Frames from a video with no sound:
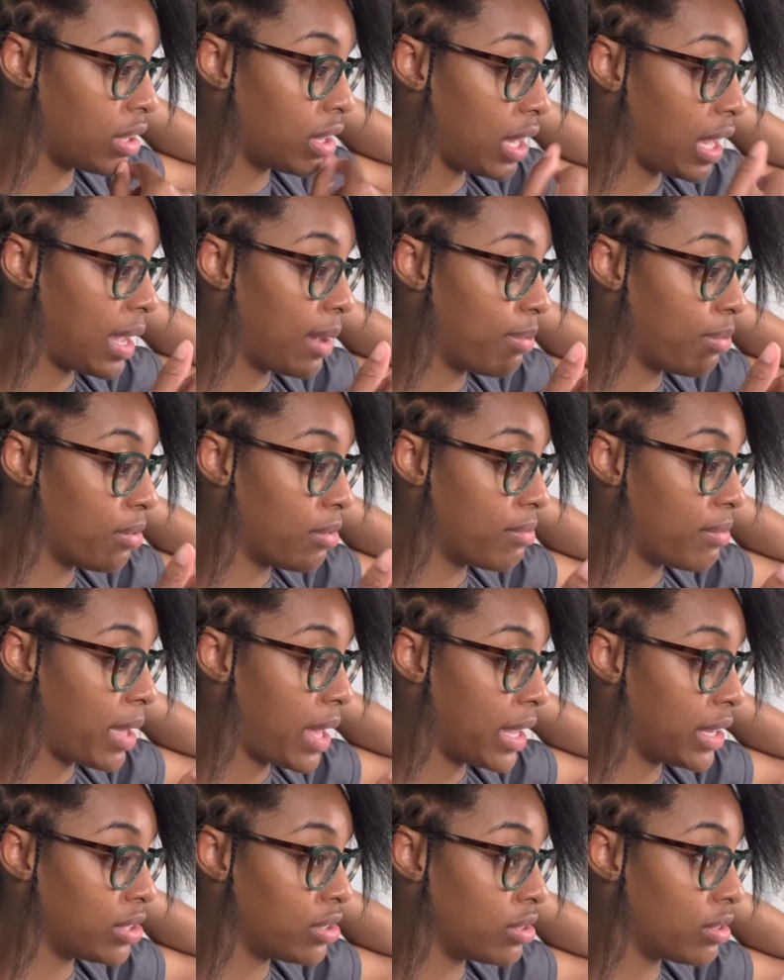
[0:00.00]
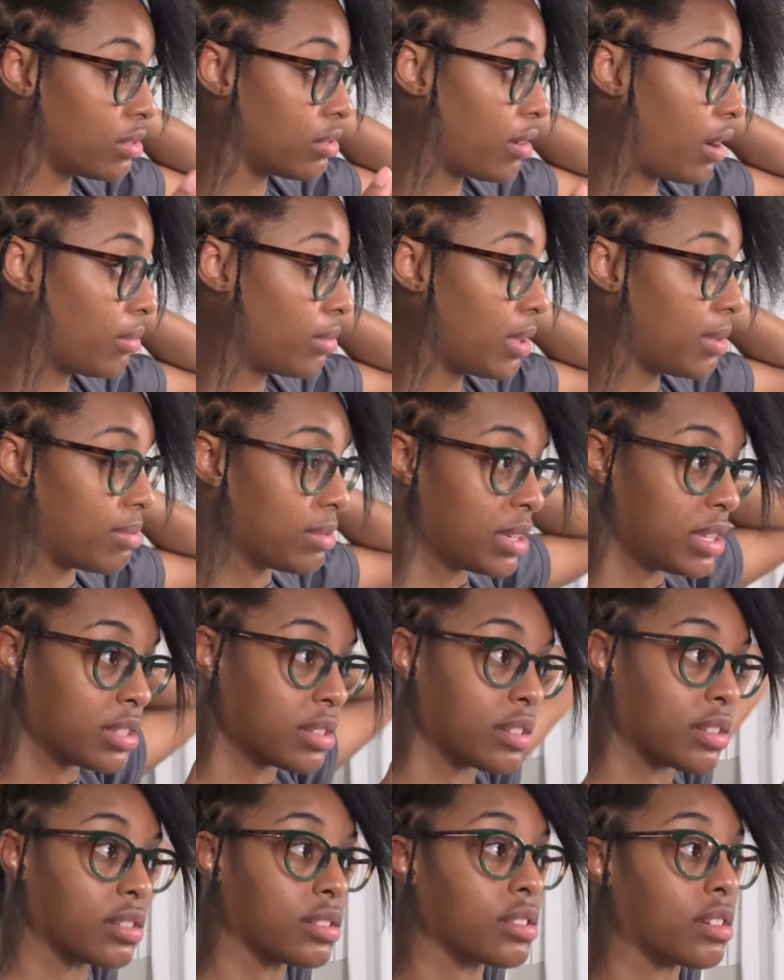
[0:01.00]
April, May, June. I'm keeping these
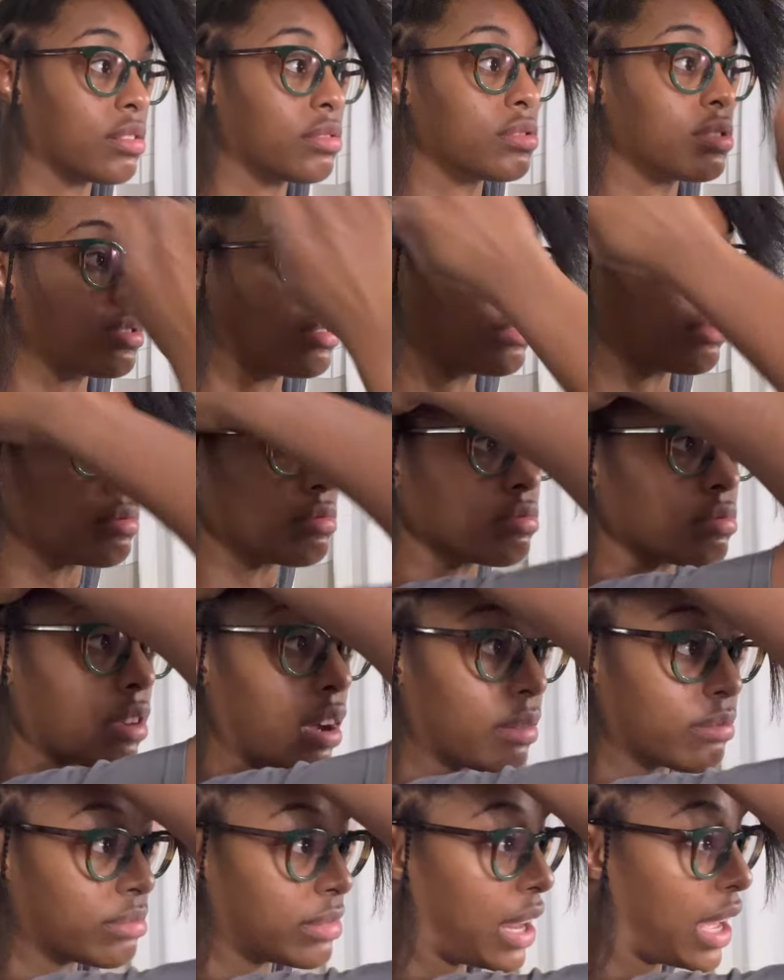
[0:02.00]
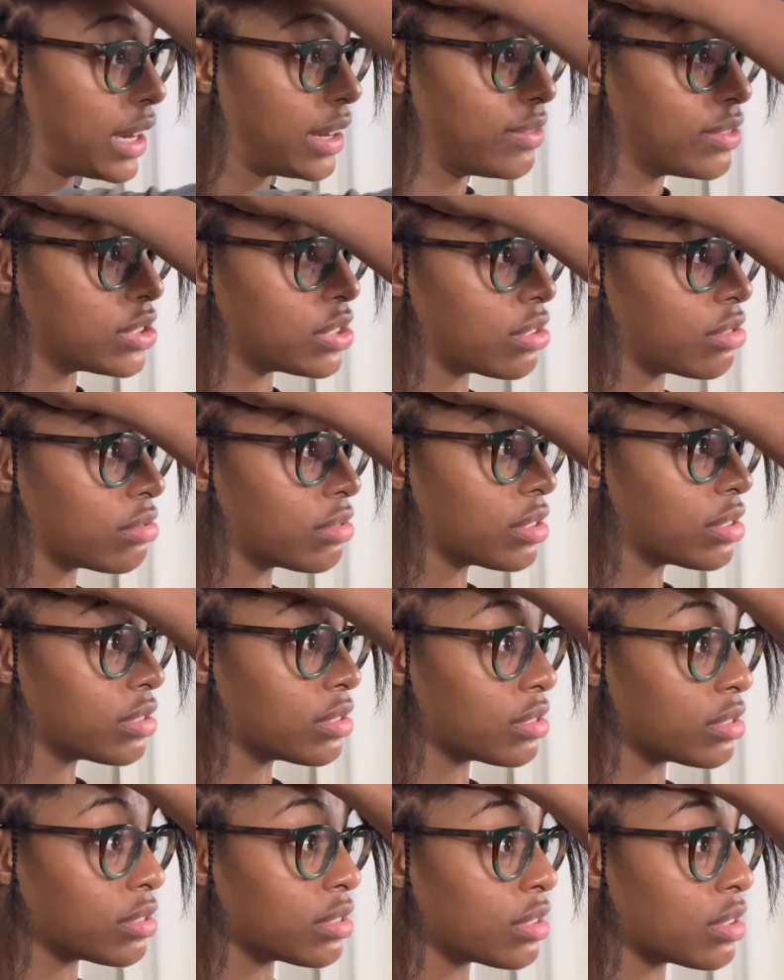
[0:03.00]
in until June. I'm not even joking.
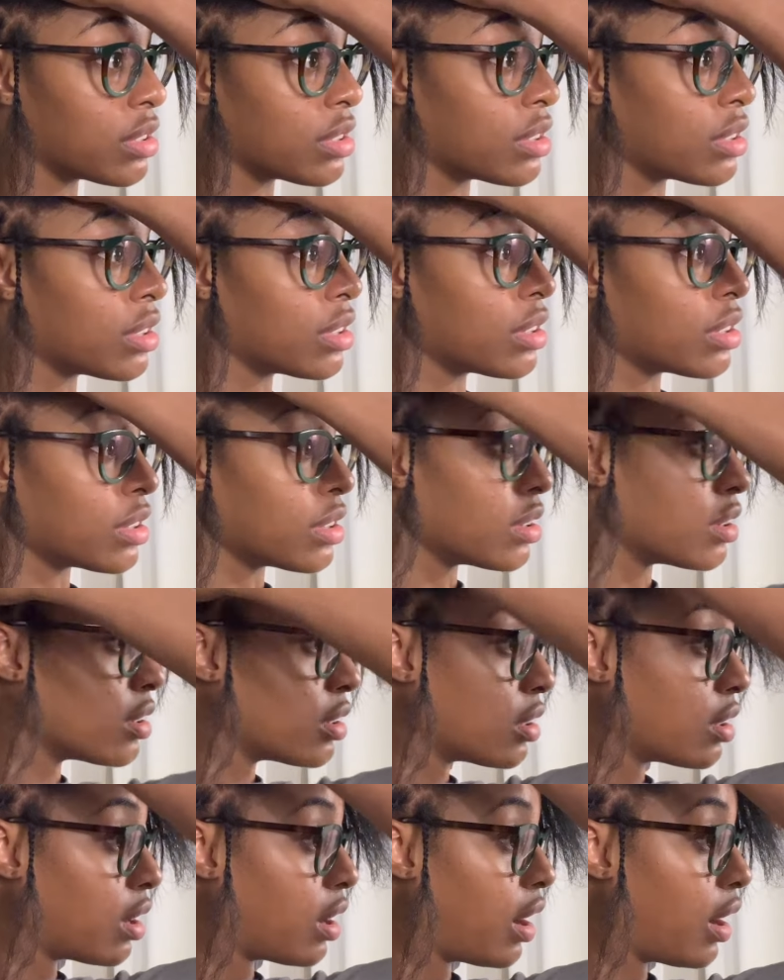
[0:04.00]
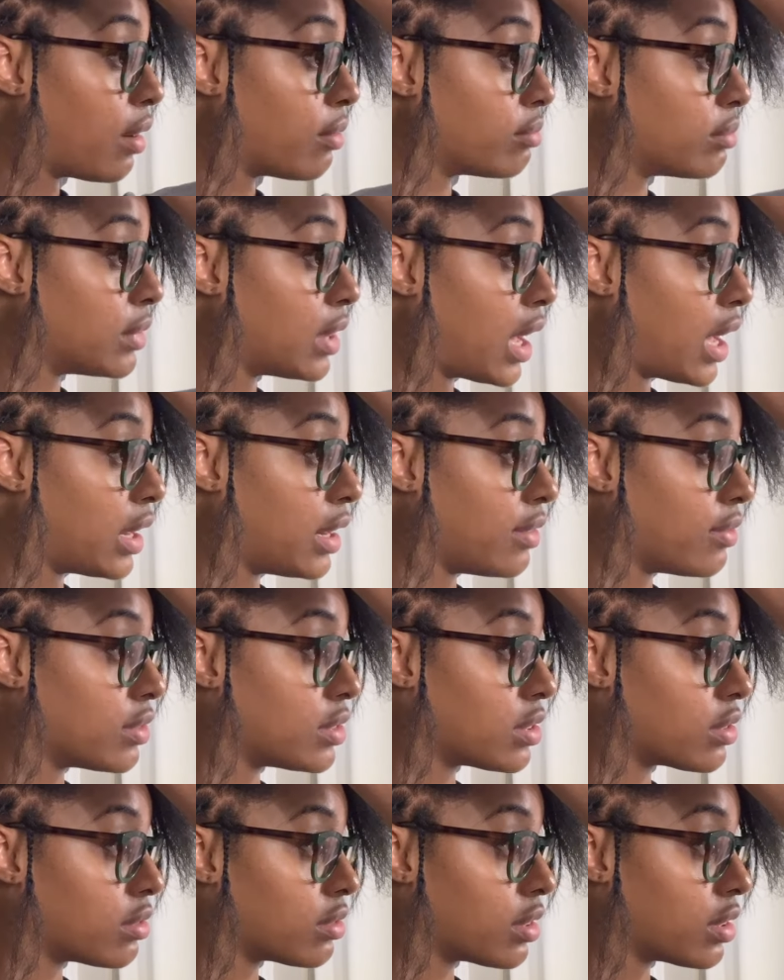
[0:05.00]
I'm not even
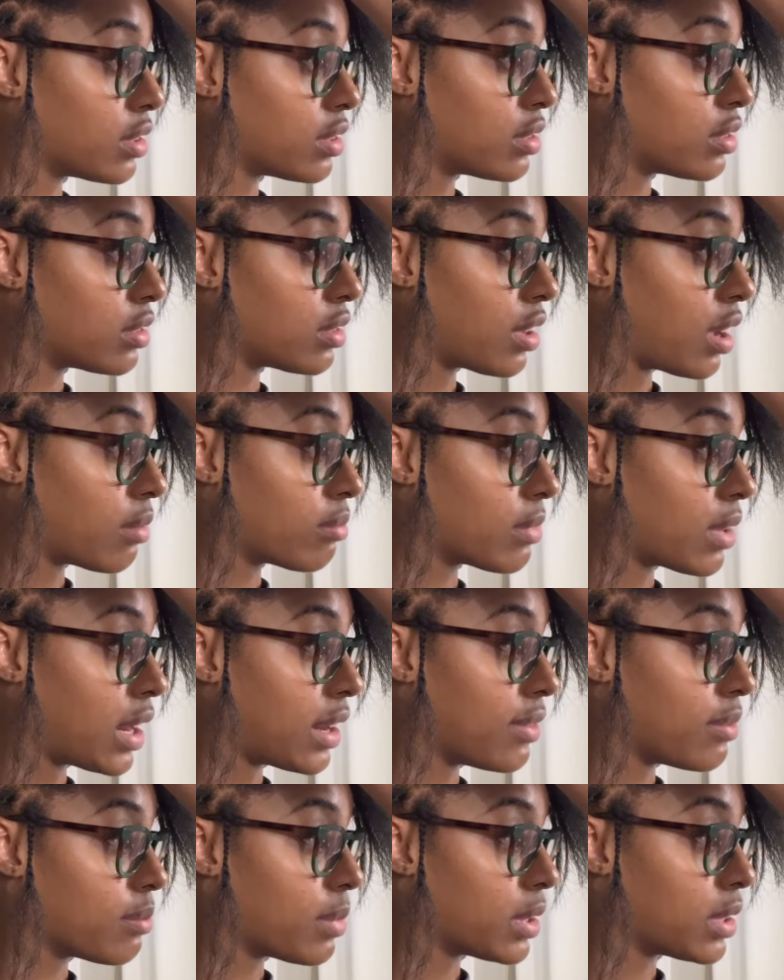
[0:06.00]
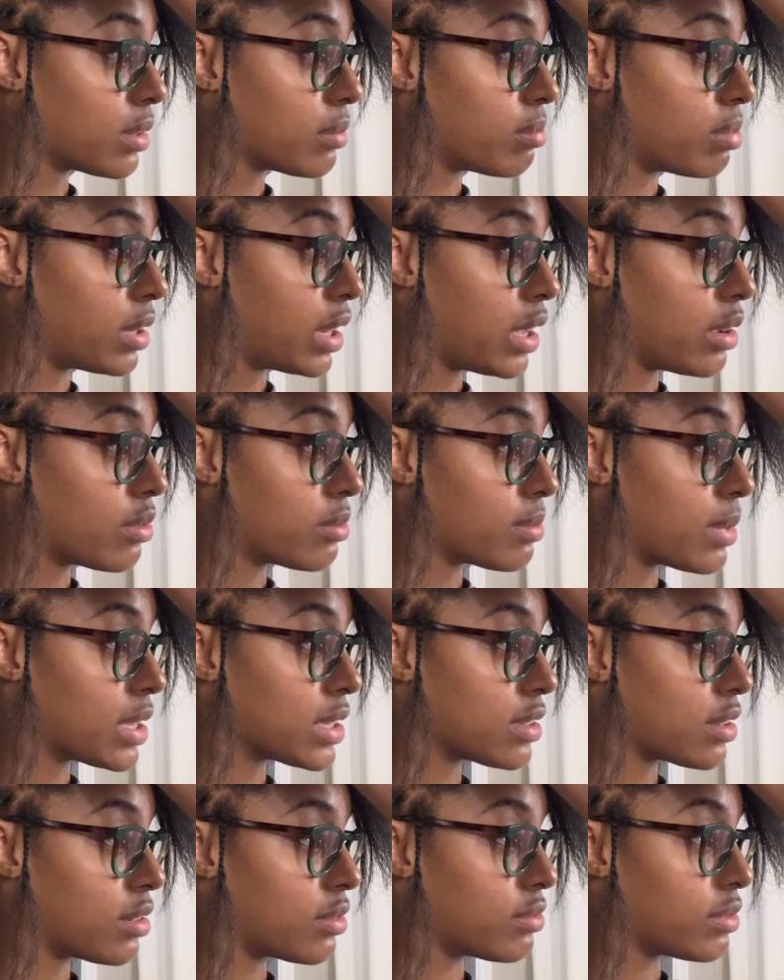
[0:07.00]
joking. I'm not even about to play with
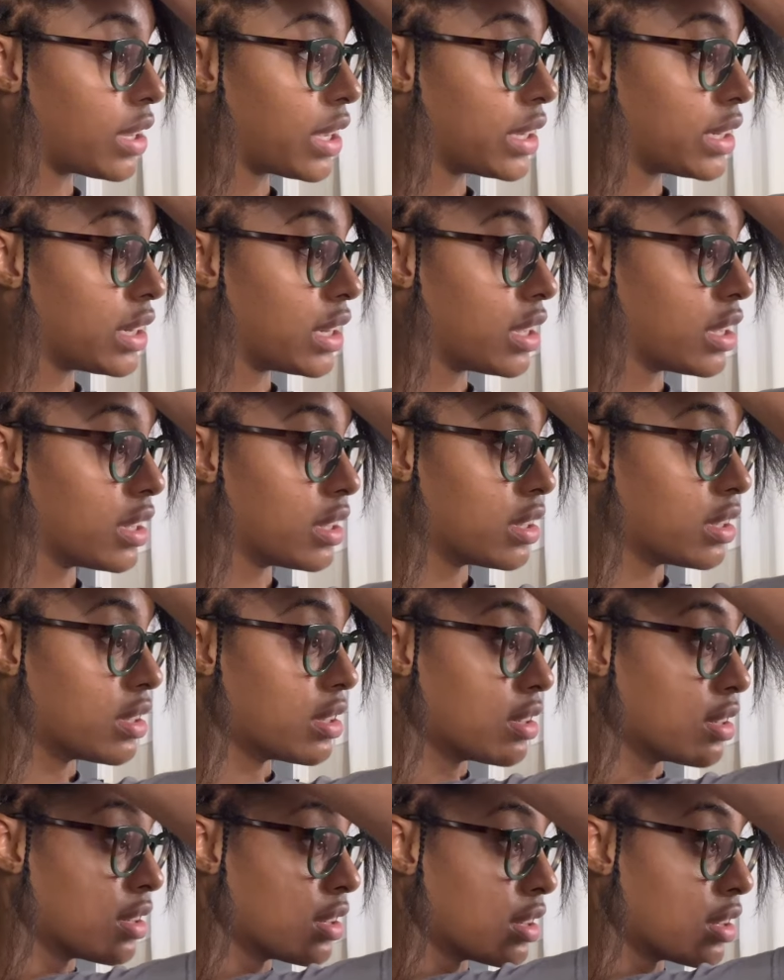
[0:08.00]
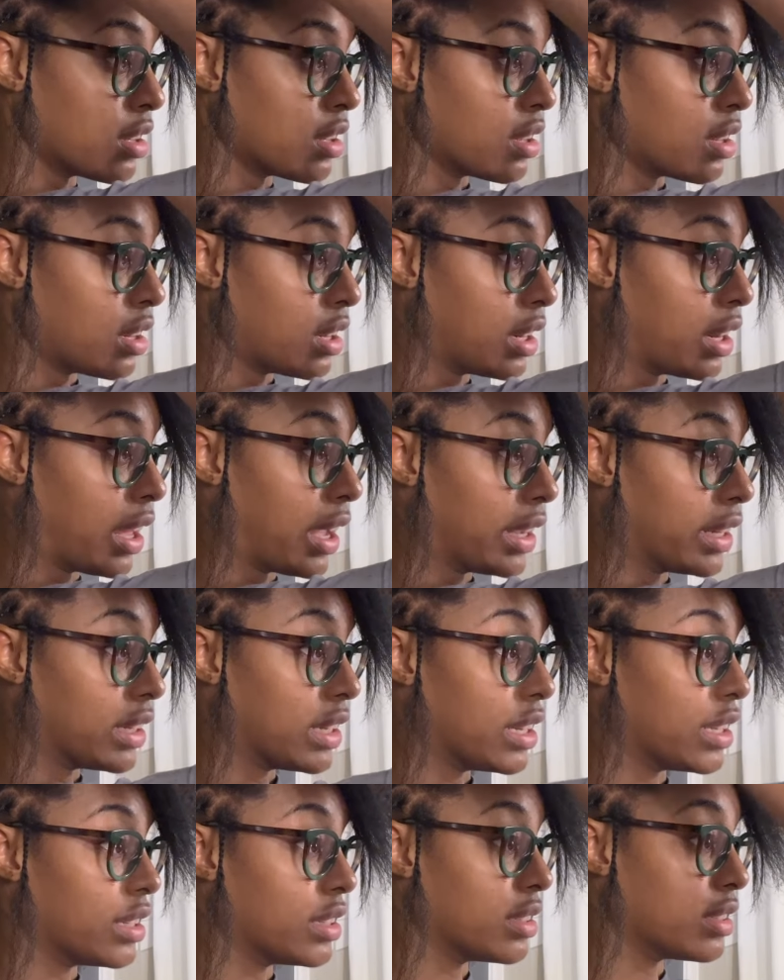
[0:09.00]
myself like that. Like
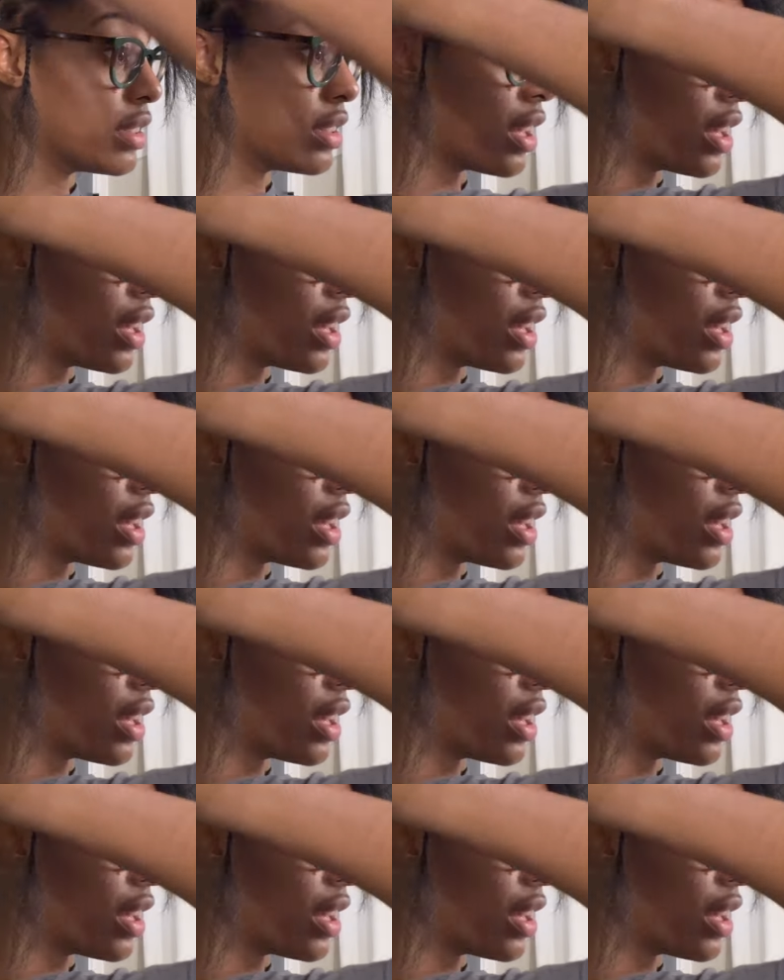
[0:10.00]
this,